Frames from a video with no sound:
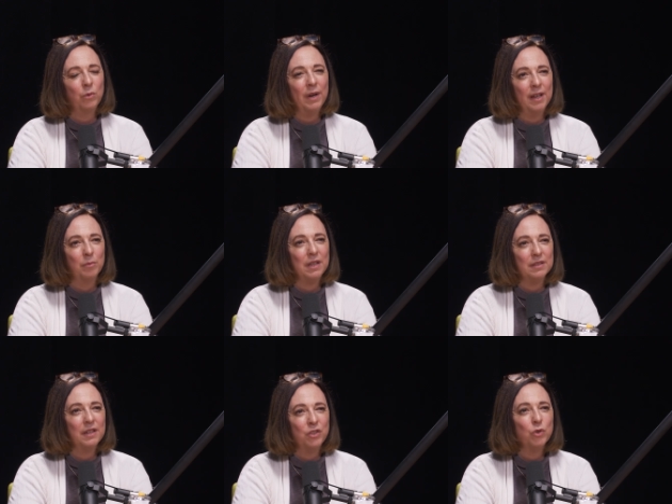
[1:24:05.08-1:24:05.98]
right
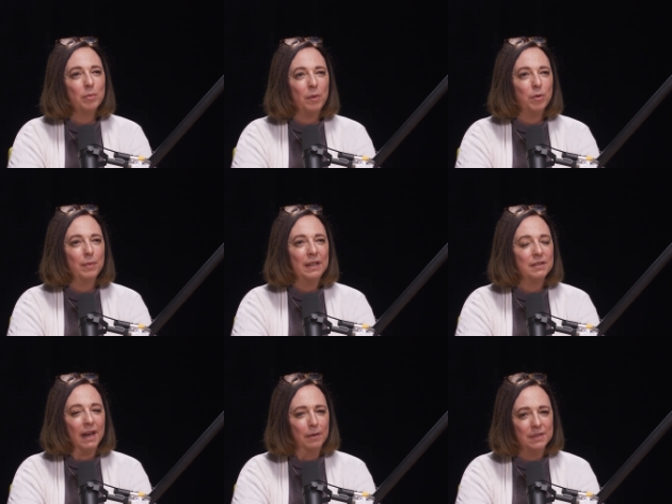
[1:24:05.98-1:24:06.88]
because I do remember many
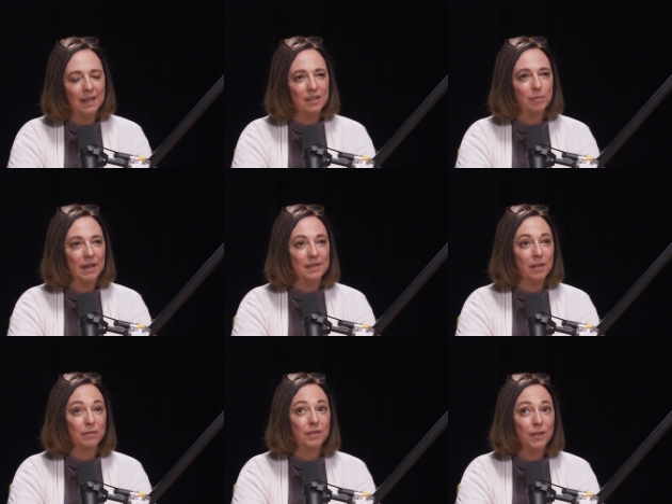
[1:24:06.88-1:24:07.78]
times saying to
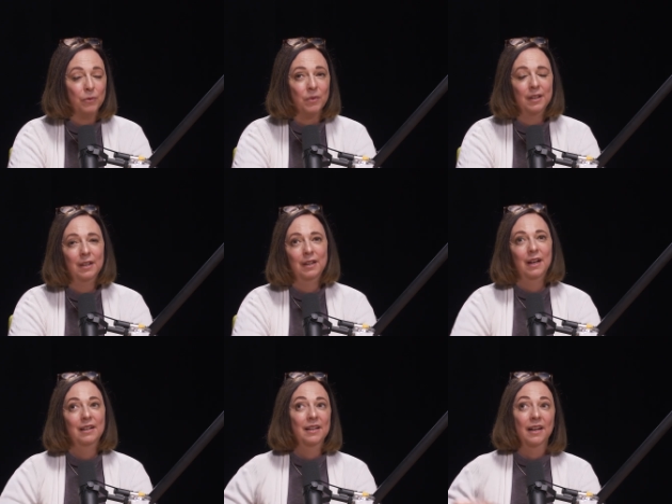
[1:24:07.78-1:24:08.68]
myself, you know,
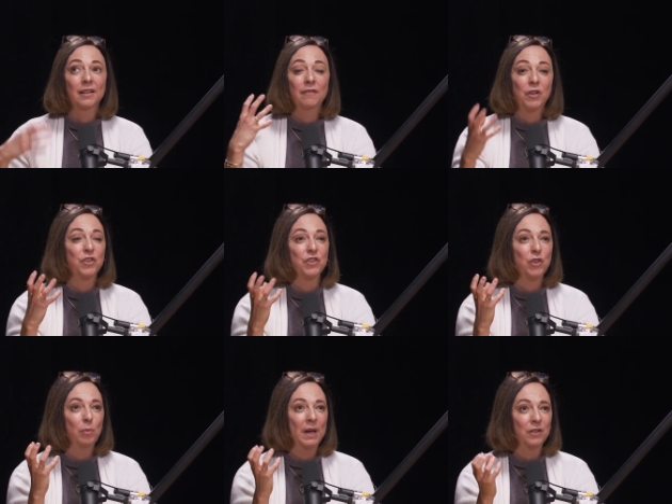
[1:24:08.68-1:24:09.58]
like I loved her
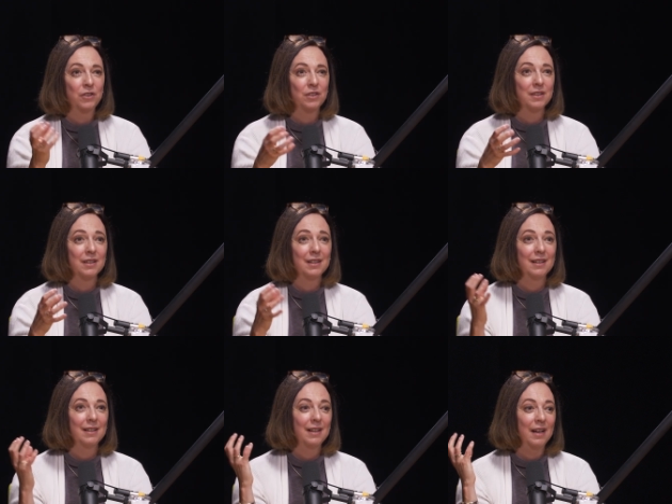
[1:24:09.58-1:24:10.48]
so much.
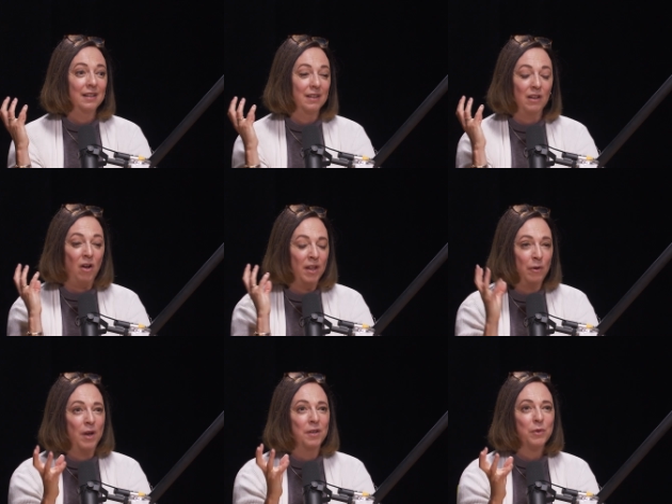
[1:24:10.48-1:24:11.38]
All I
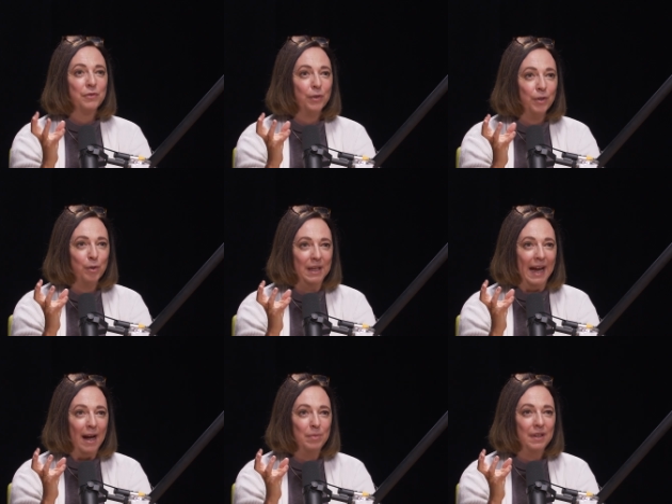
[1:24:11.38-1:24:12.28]
wanted was for her to be
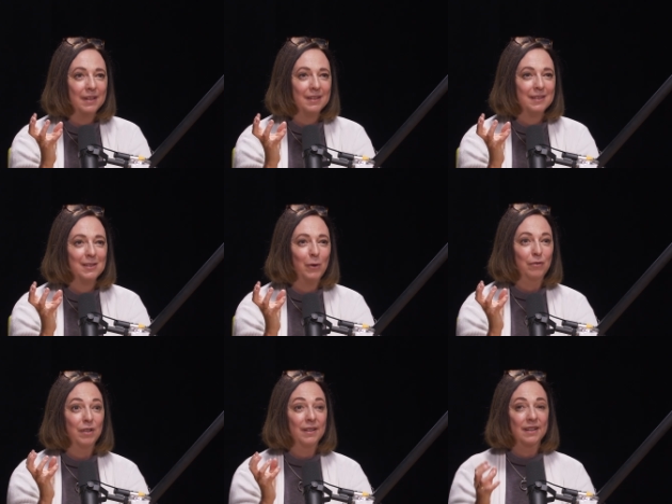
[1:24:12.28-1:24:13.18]
happy. So
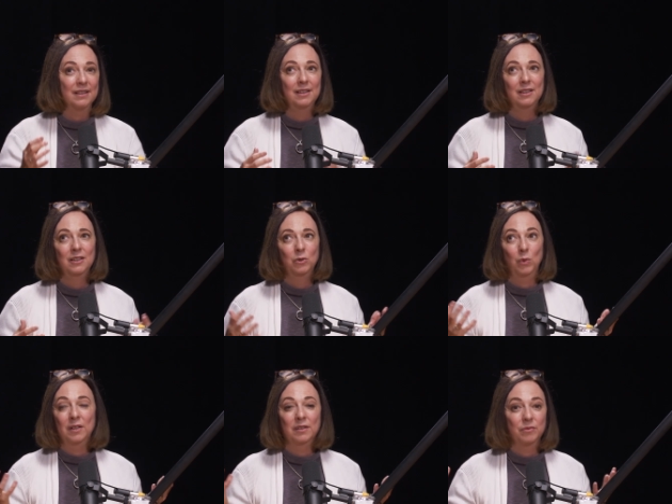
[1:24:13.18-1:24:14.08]
I felt like,
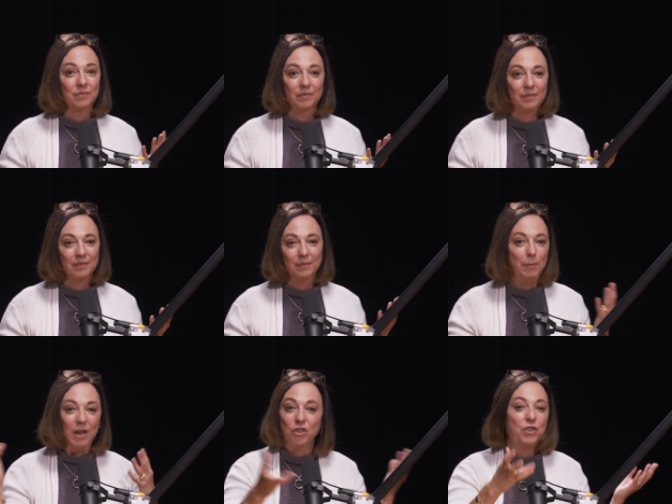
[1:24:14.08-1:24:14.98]
well,
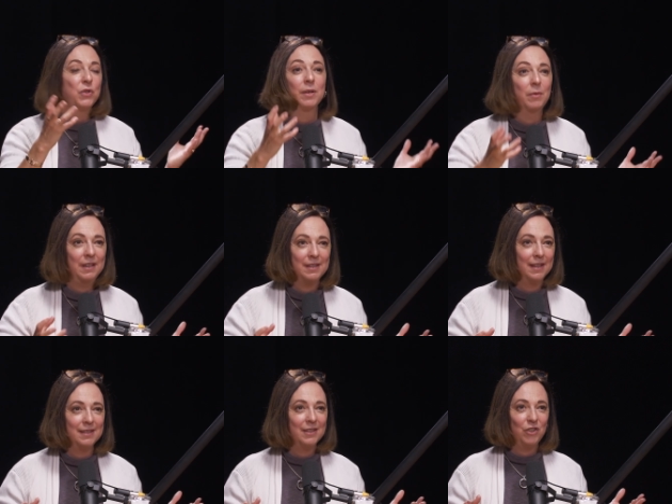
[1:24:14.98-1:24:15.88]
maybe I should do some of these
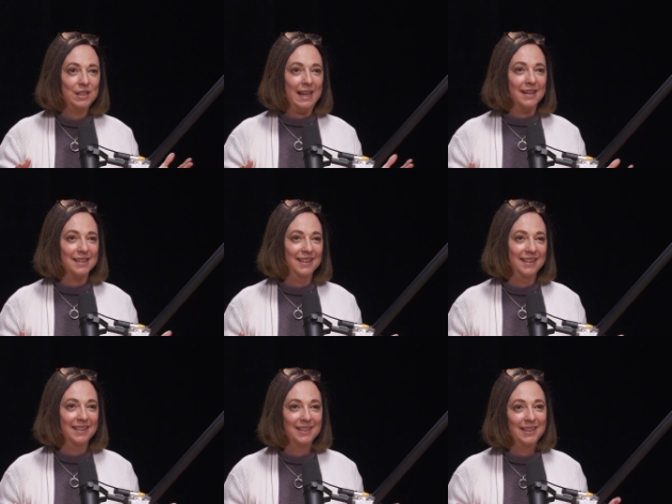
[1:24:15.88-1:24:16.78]
things that she's
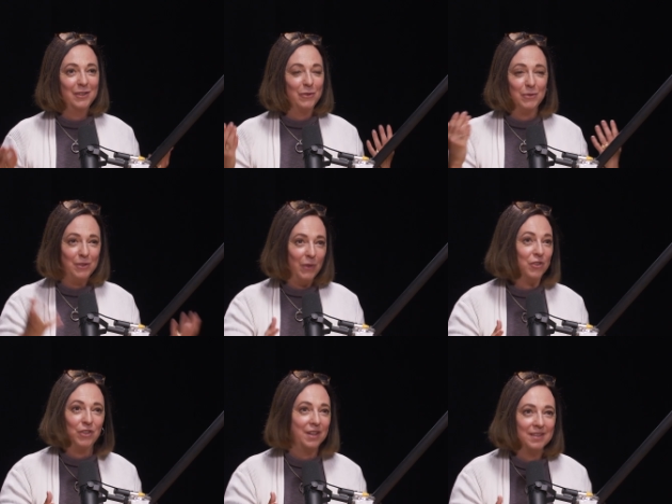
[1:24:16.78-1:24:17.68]
asking, you know, mm-hmm. so
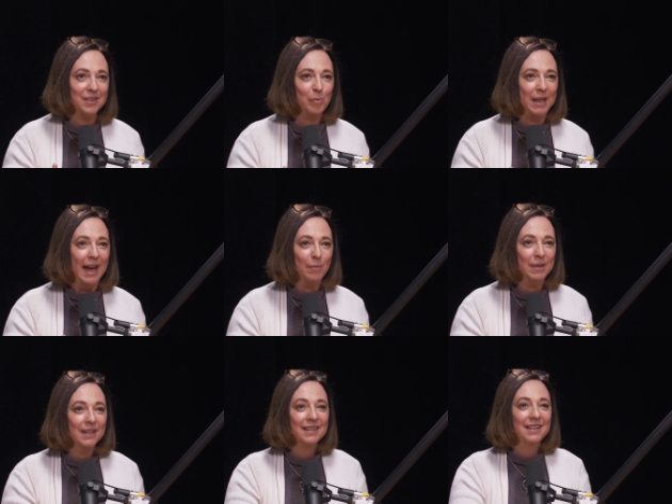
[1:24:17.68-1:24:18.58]
that she can still be
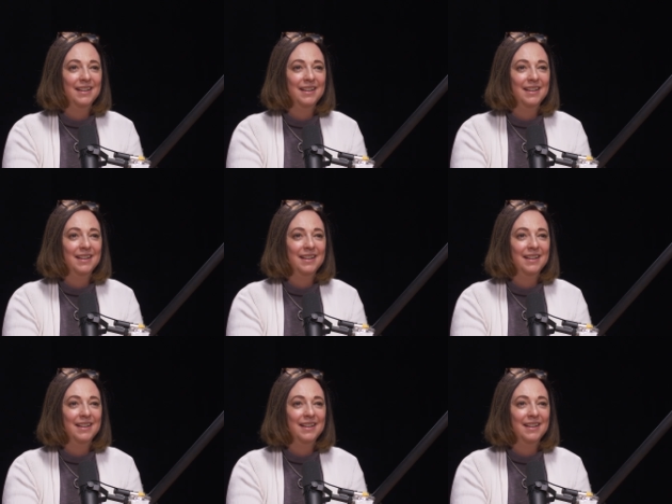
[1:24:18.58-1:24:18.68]
happy,